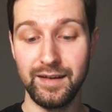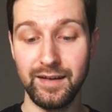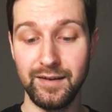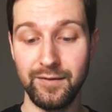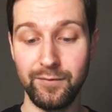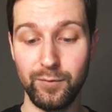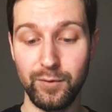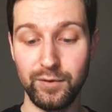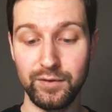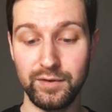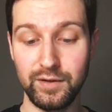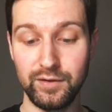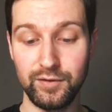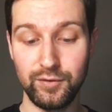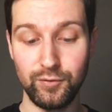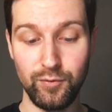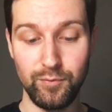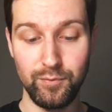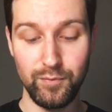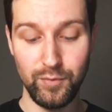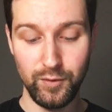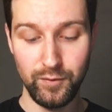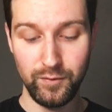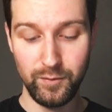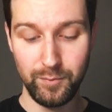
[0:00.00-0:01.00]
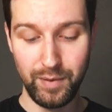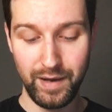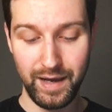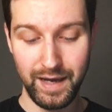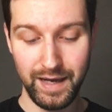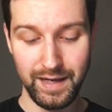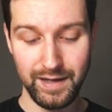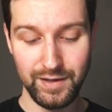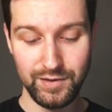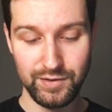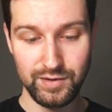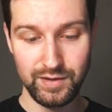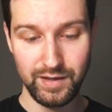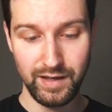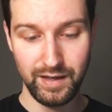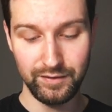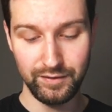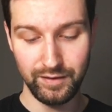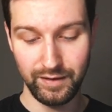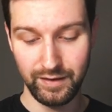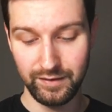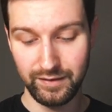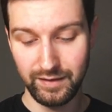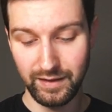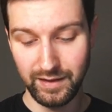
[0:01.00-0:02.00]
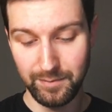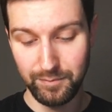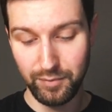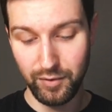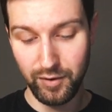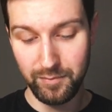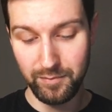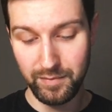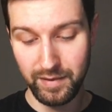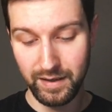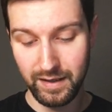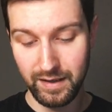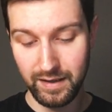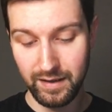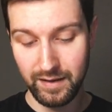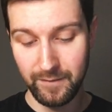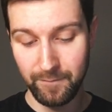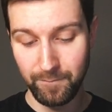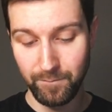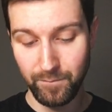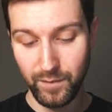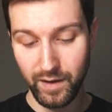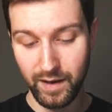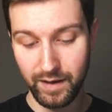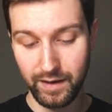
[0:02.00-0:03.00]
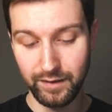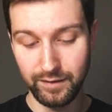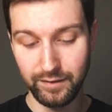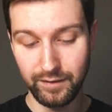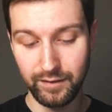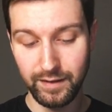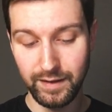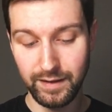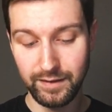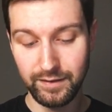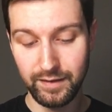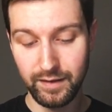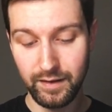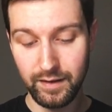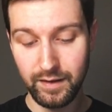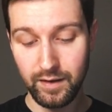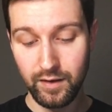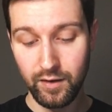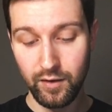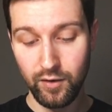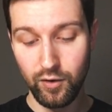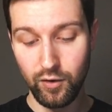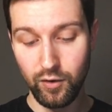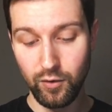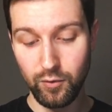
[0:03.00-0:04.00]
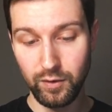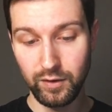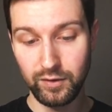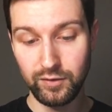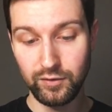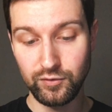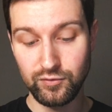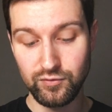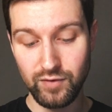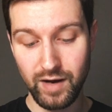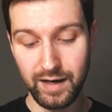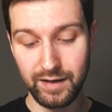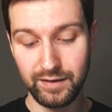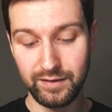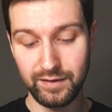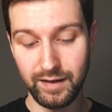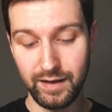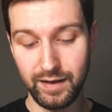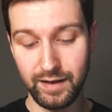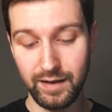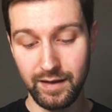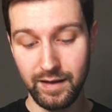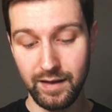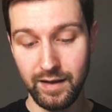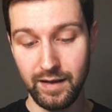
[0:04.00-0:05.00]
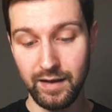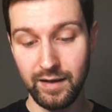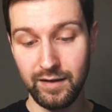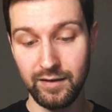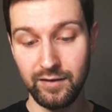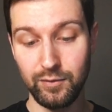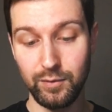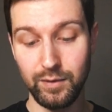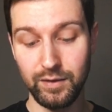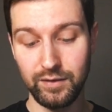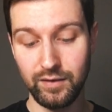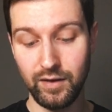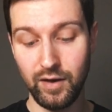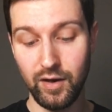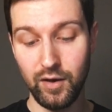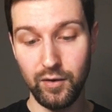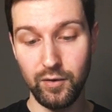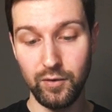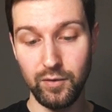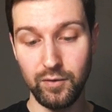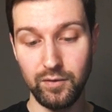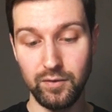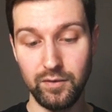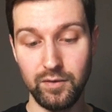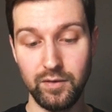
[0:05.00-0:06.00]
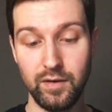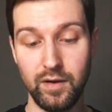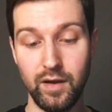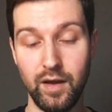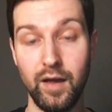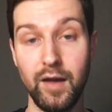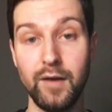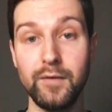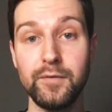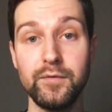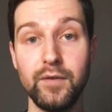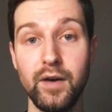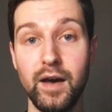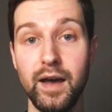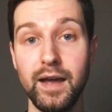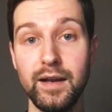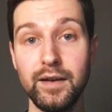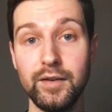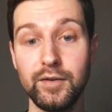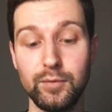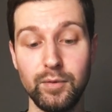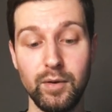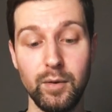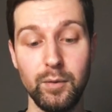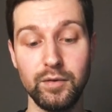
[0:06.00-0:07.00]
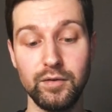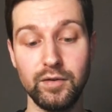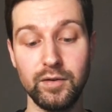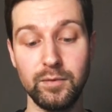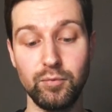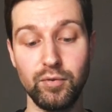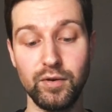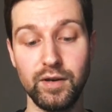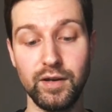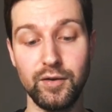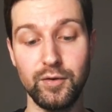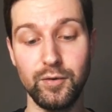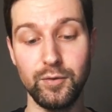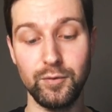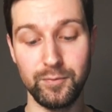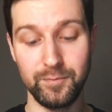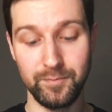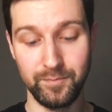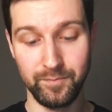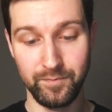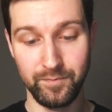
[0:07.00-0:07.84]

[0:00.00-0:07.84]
And if I wanted to remove a page, as you can see at the bottom here, I can delete it or extract it into its own uh, file as well, which is pretty cool.